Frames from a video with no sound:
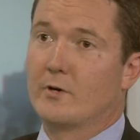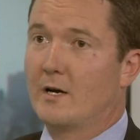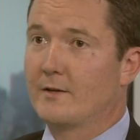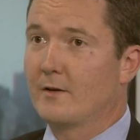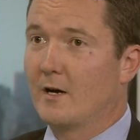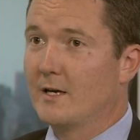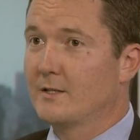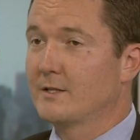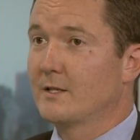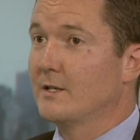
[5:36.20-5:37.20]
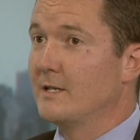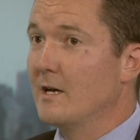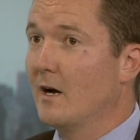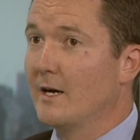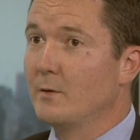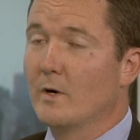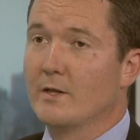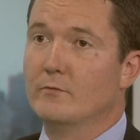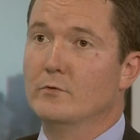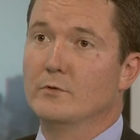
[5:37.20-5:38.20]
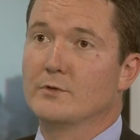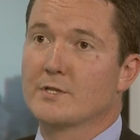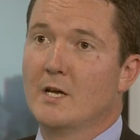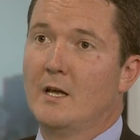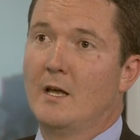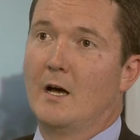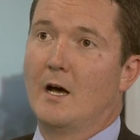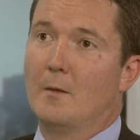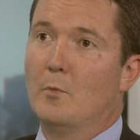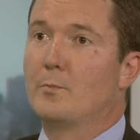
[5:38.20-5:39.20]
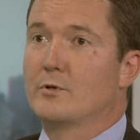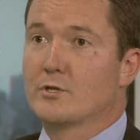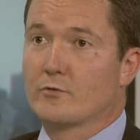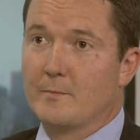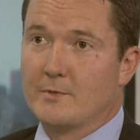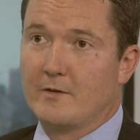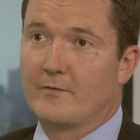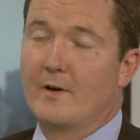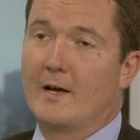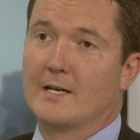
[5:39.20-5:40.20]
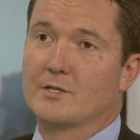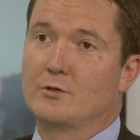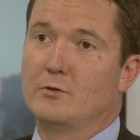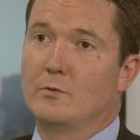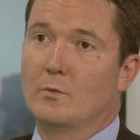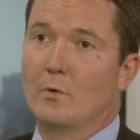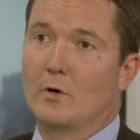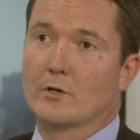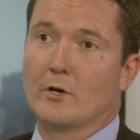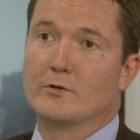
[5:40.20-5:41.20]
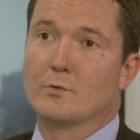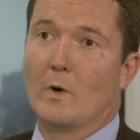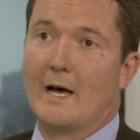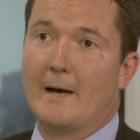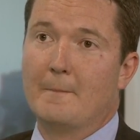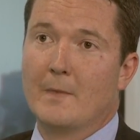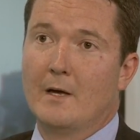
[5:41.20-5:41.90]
IAS 39, where the rules are more prescriptive as to what goes where.